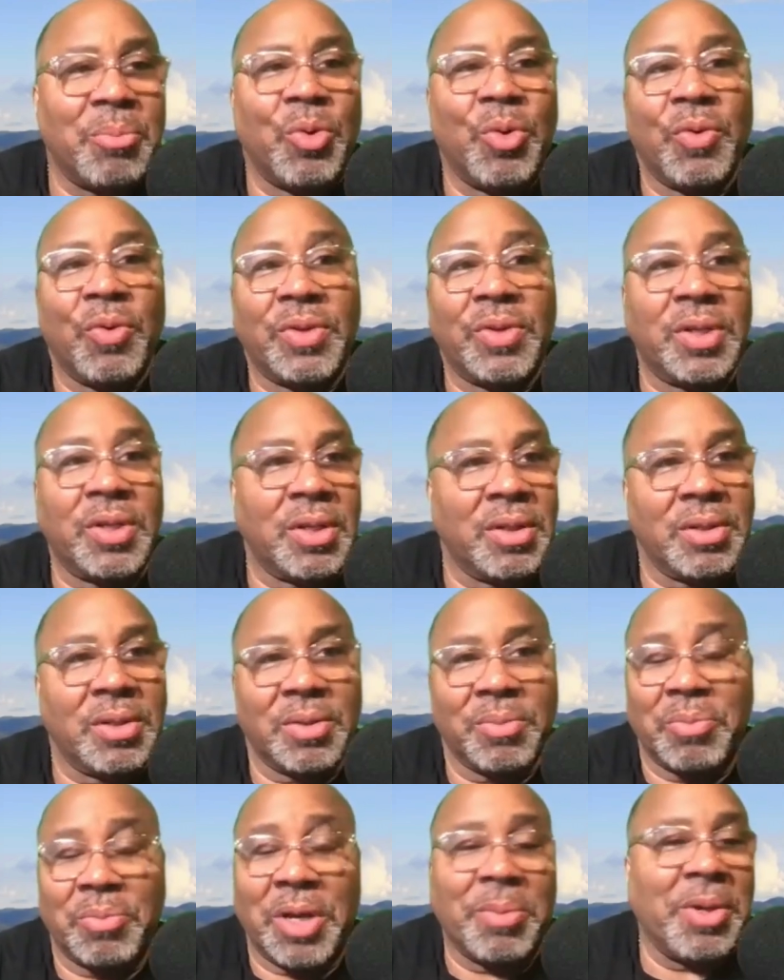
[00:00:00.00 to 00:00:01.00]
move to
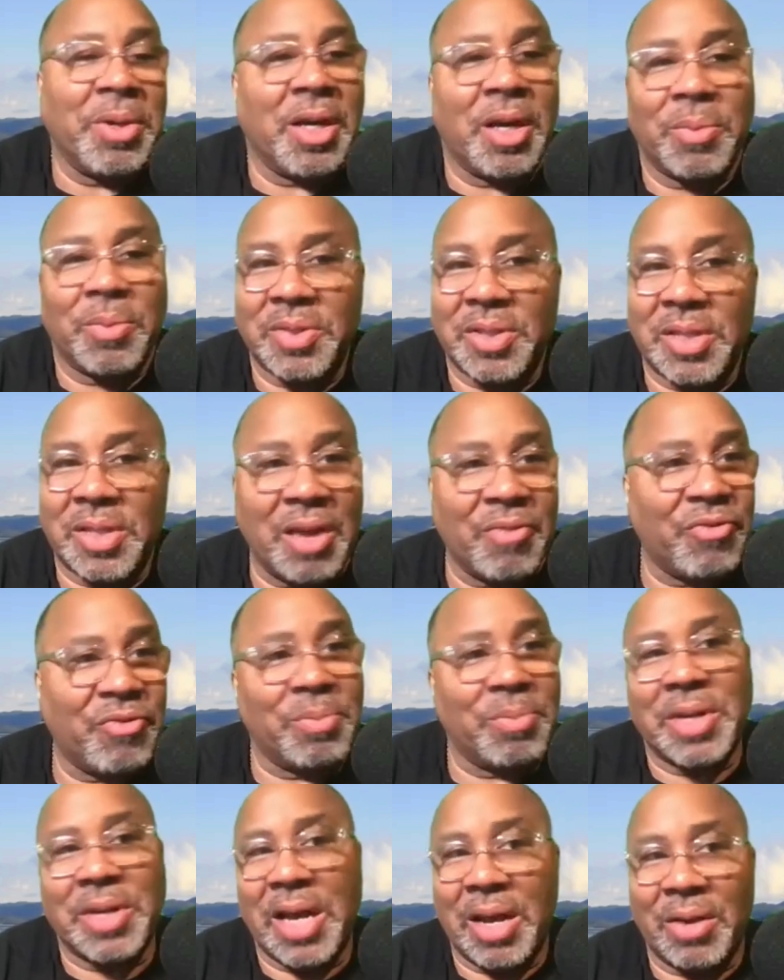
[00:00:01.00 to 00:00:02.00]
maybe upstate
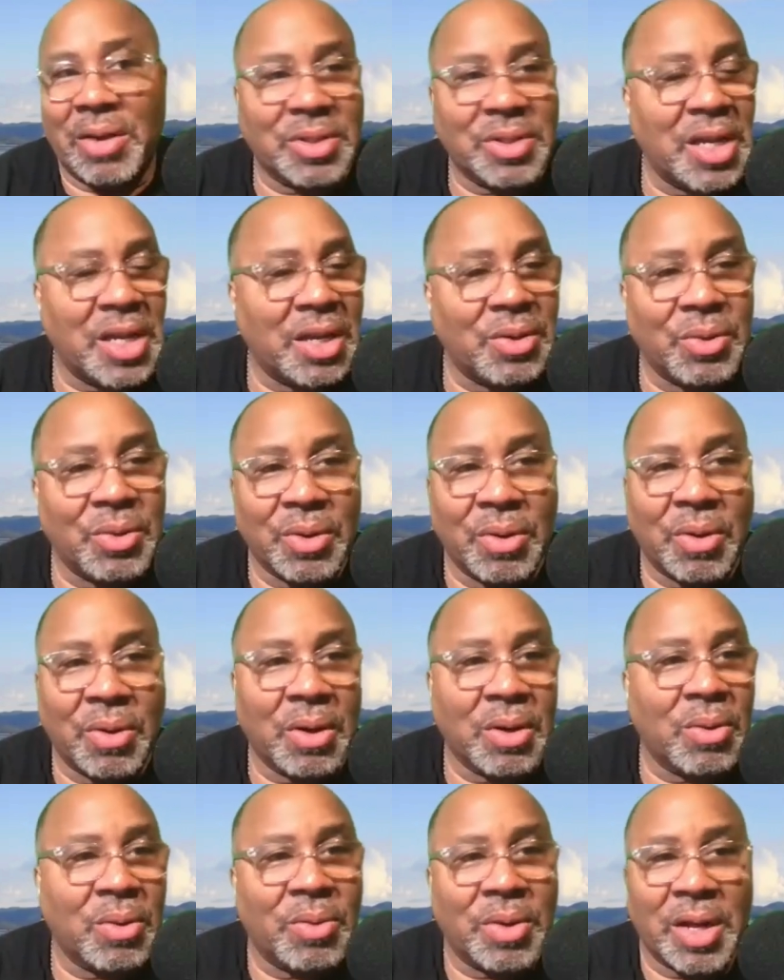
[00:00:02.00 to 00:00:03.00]
from downstate New
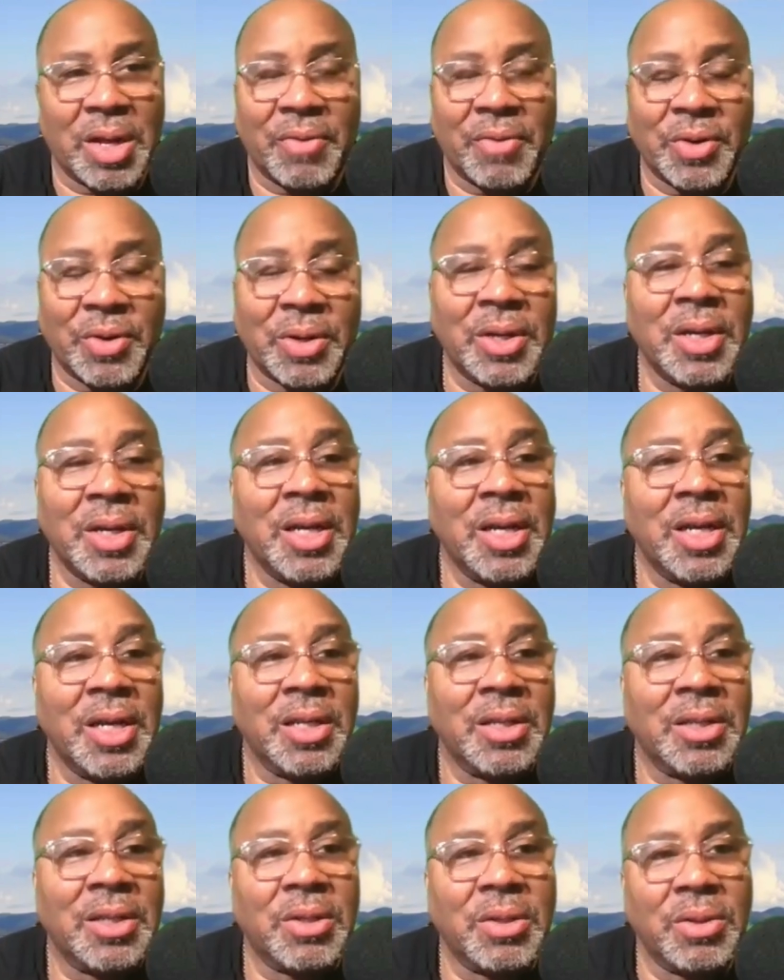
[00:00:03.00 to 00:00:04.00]
York or whatever
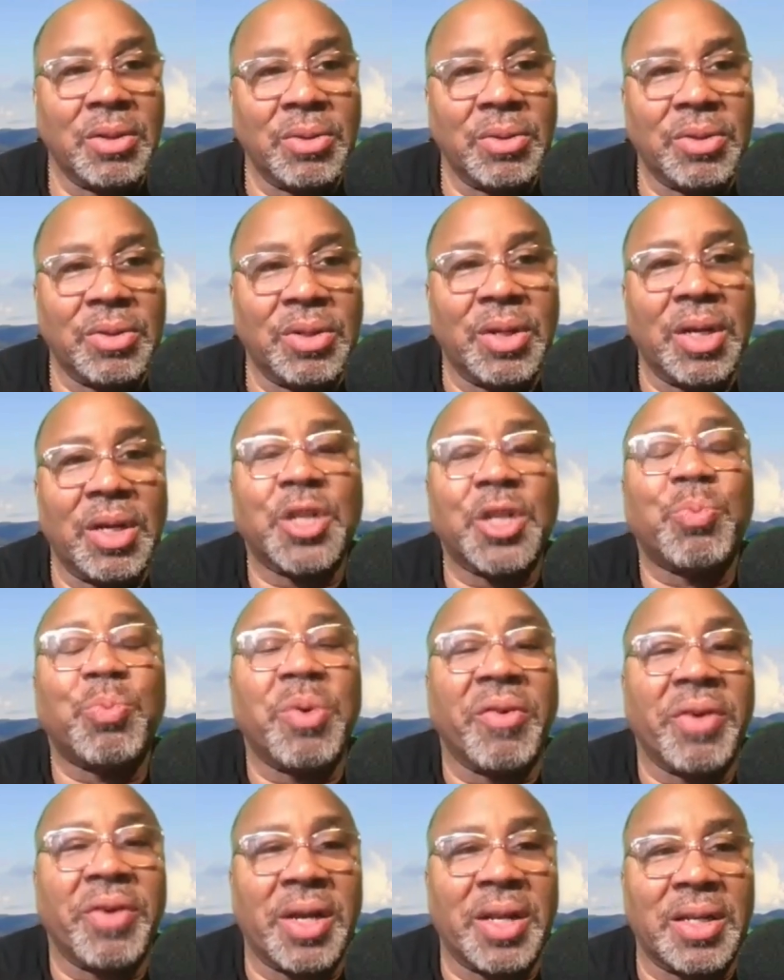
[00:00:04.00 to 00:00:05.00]
to to
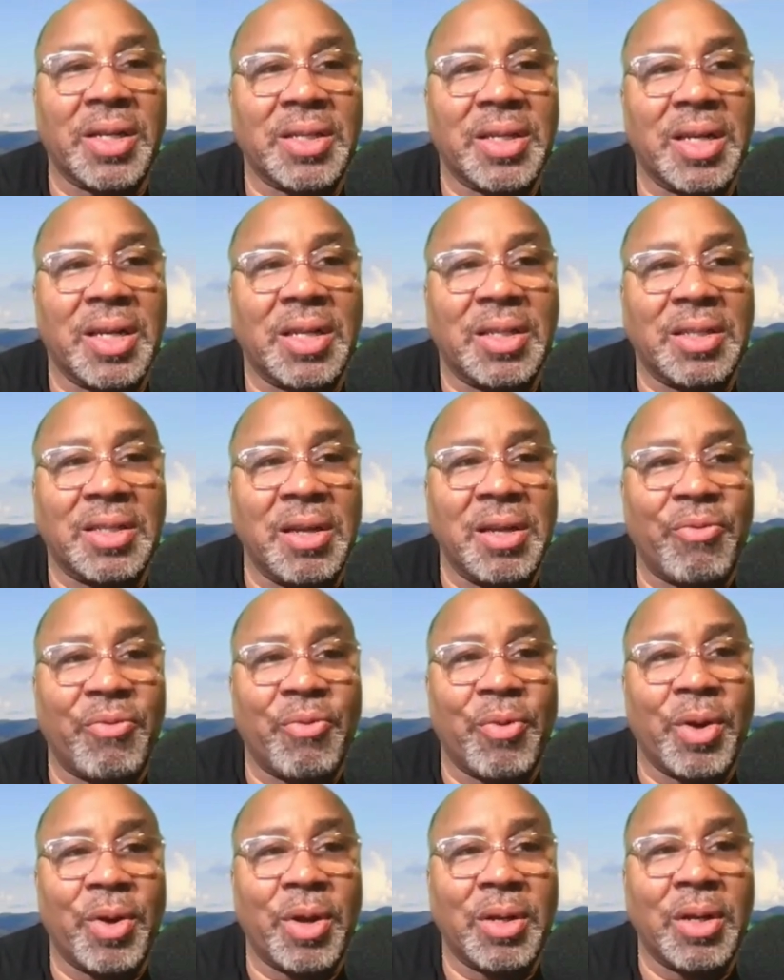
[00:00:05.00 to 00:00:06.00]
experience a
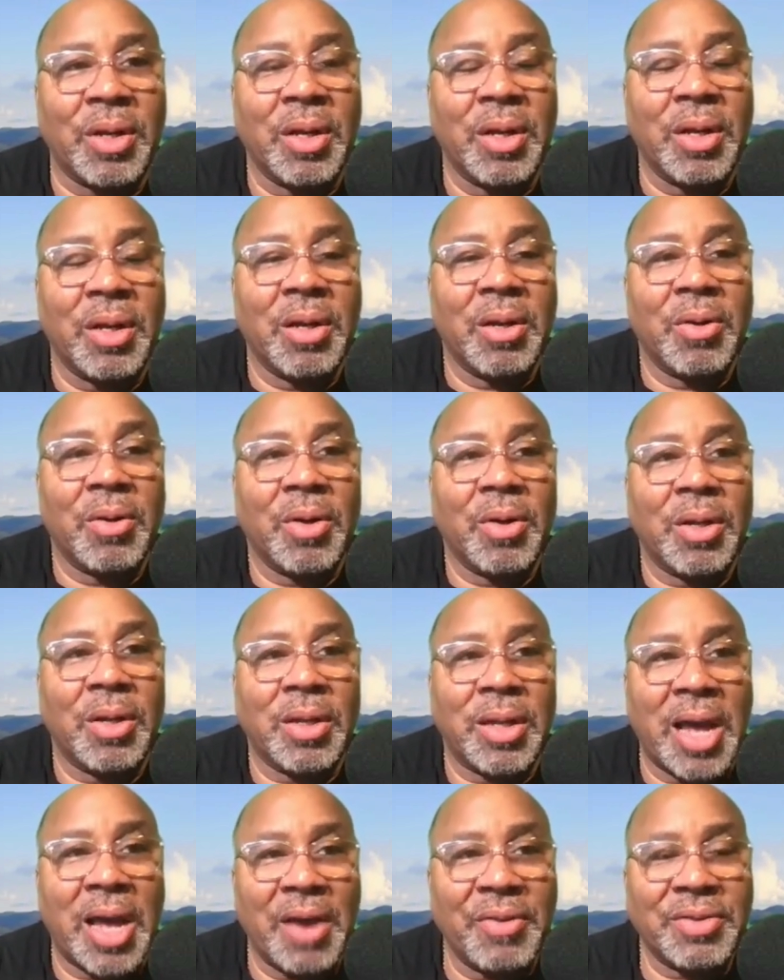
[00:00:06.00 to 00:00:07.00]
different
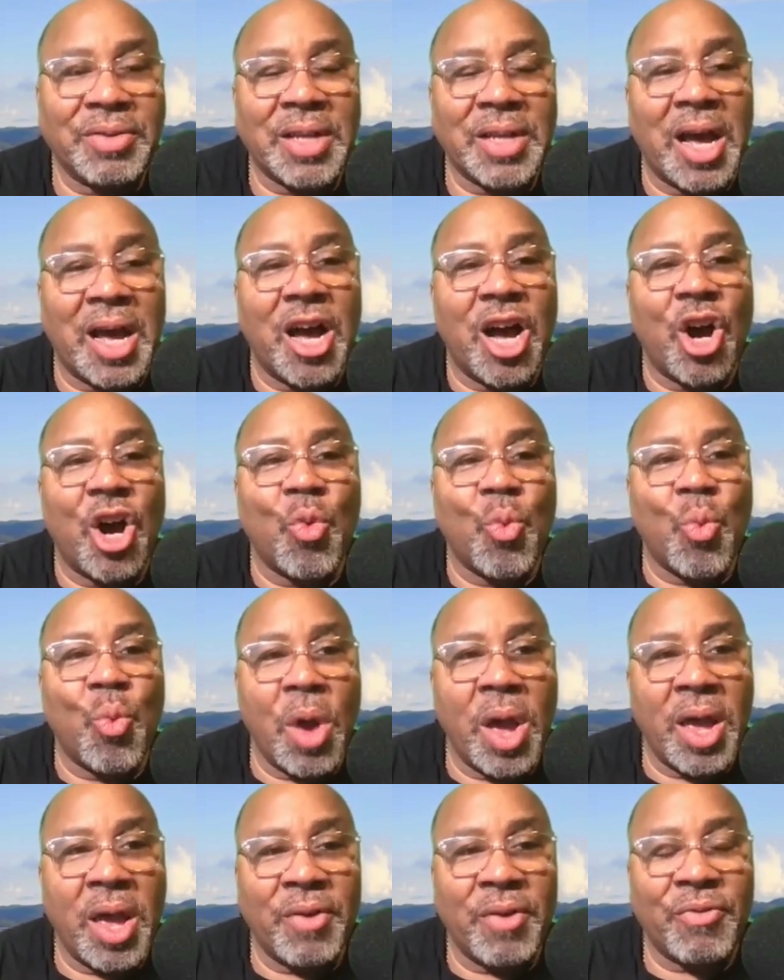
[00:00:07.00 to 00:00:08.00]
lifestyle
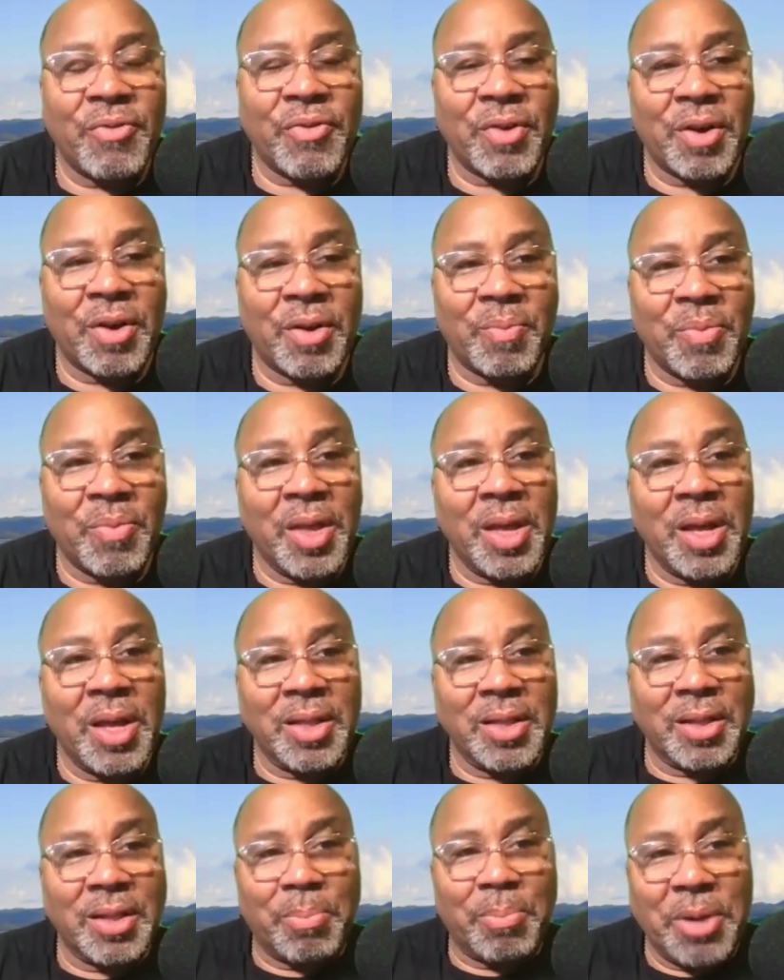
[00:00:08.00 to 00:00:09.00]
away from
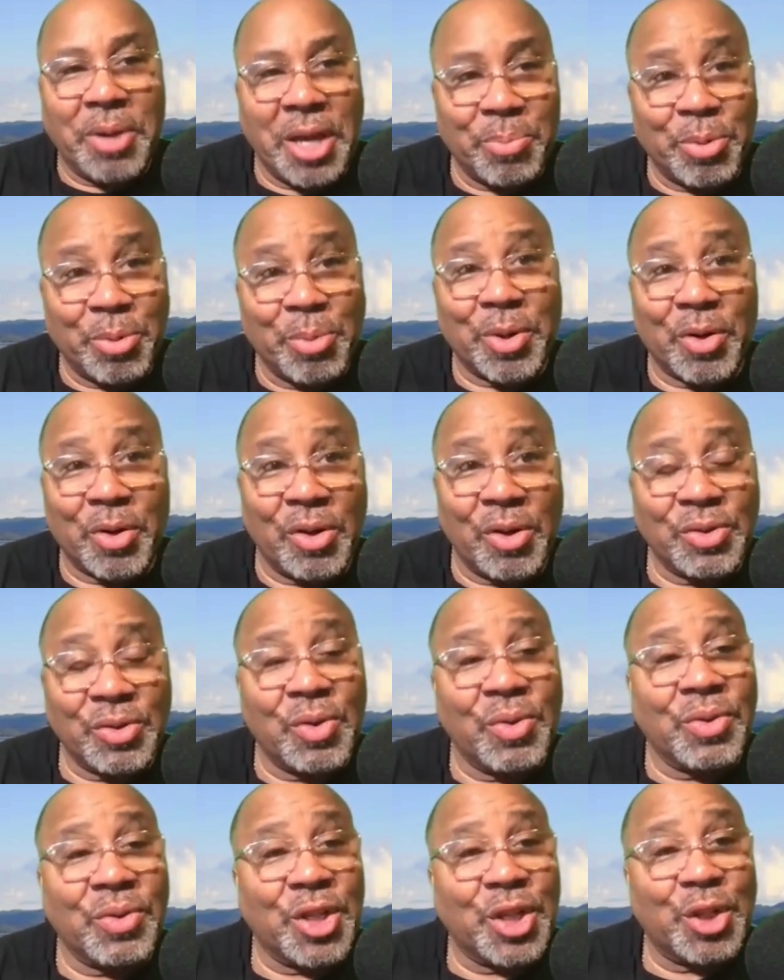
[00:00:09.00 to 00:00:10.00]
the people, but
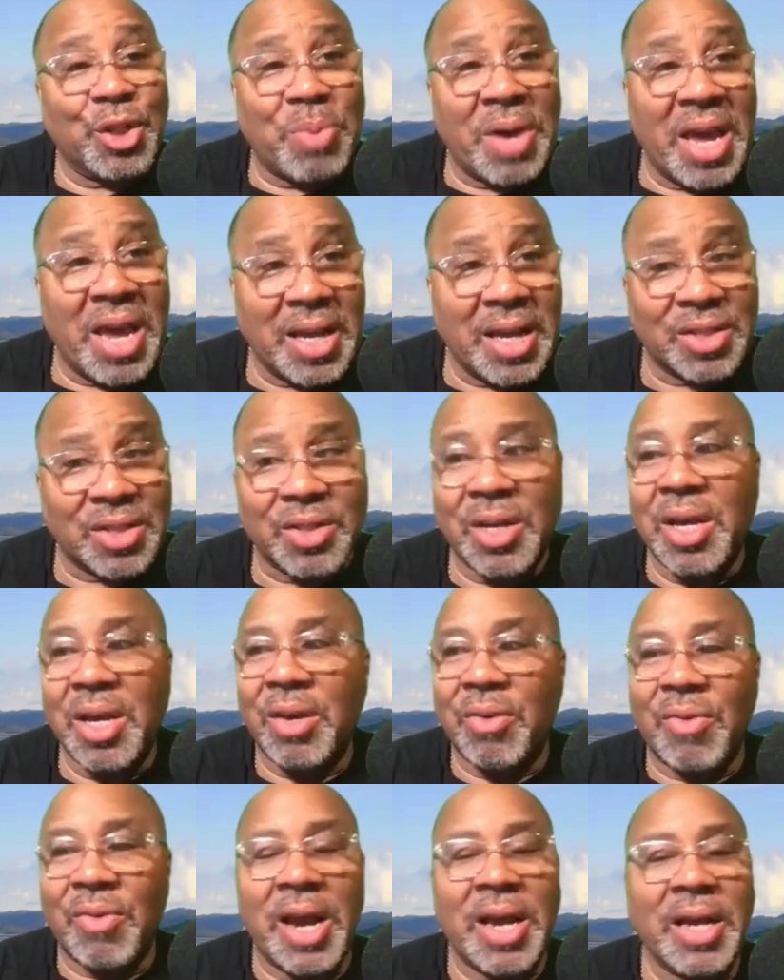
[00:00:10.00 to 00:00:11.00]
also the space,
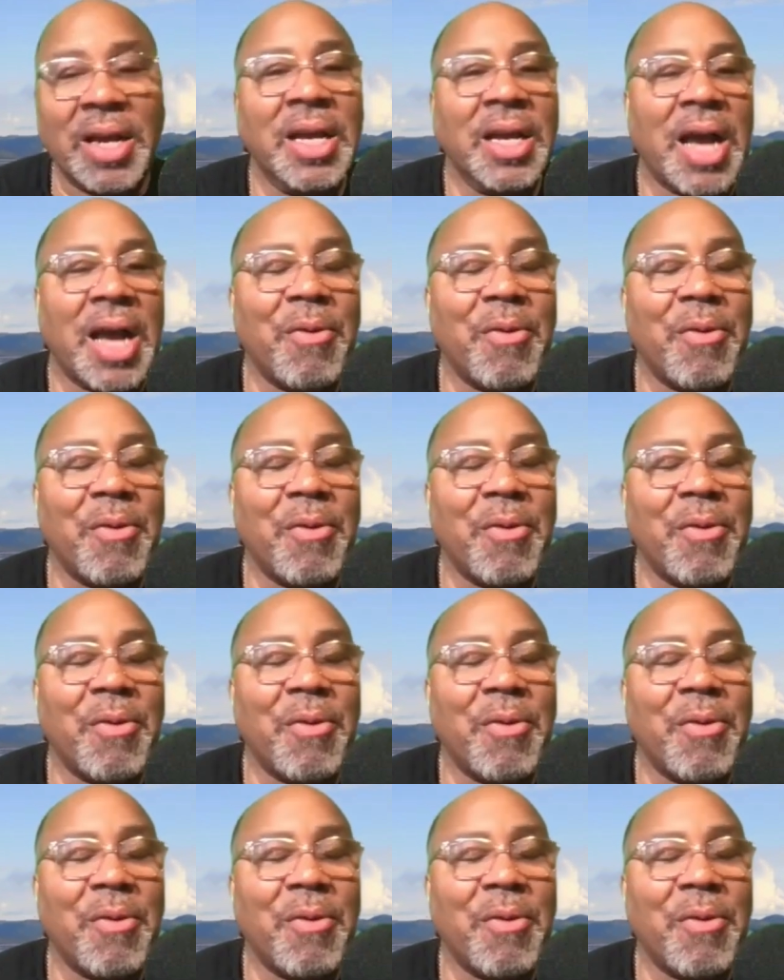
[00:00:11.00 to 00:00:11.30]
right?